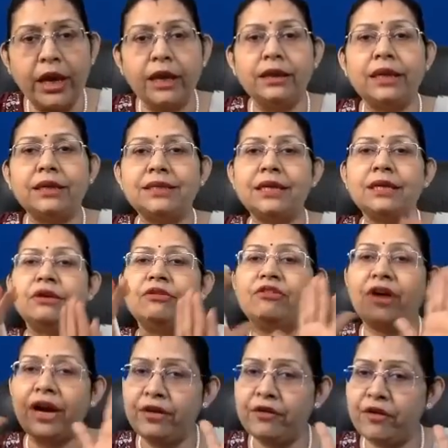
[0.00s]
And they're saying the
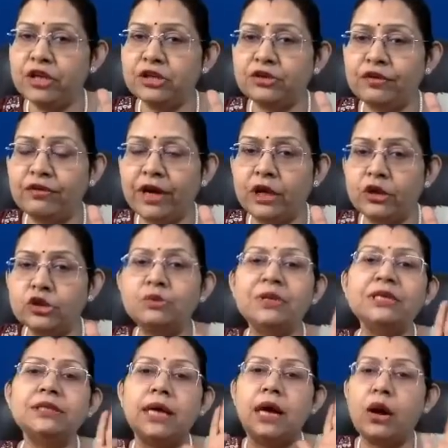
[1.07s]
wide range of the values
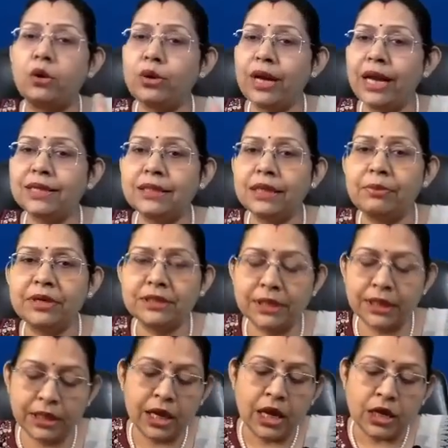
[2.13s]
means the outliers are
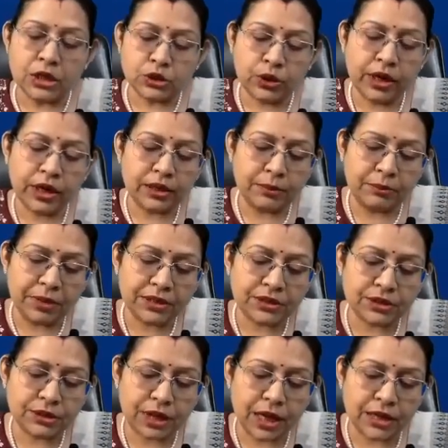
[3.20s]
present. So here the
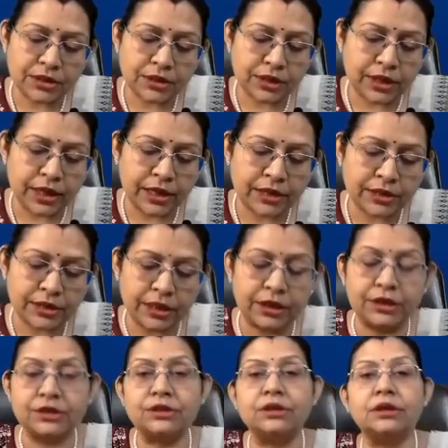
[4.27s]
best answer is it
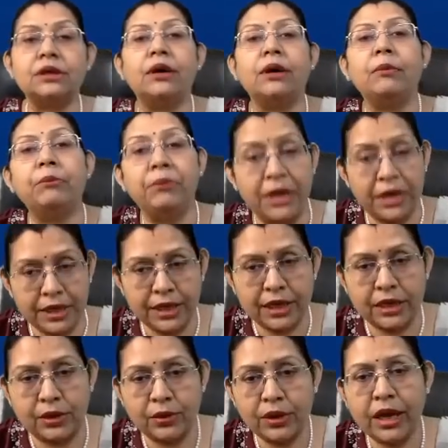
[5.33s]
is the median,
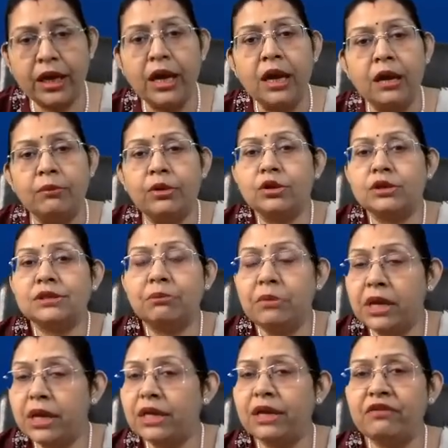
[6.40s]
okay? Because the
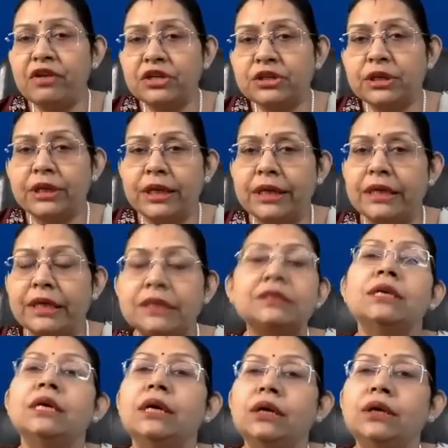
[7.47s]
mean deviation, it
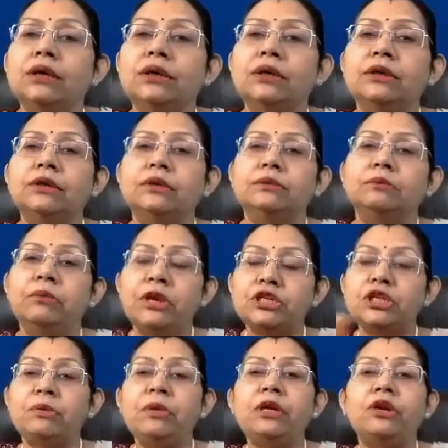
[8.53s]
is a
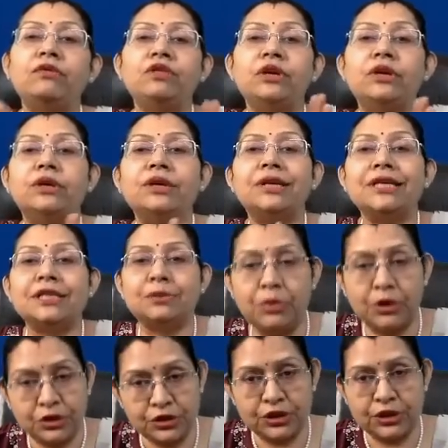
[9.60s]
measurement of the
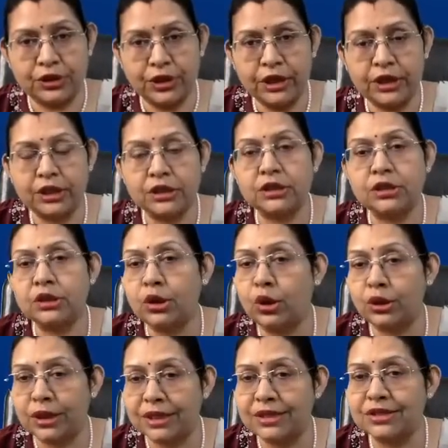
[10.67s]
dispersion. It is
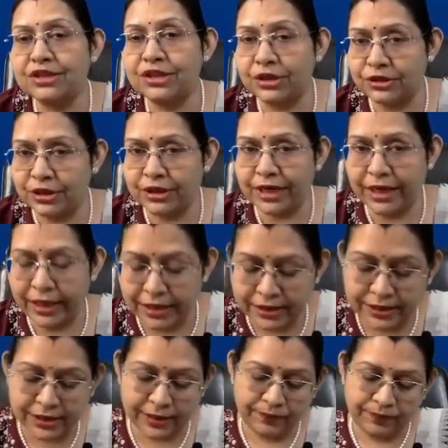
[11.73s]
not a central
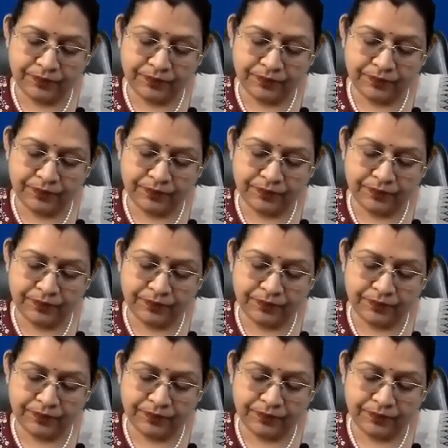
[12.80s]
tendency.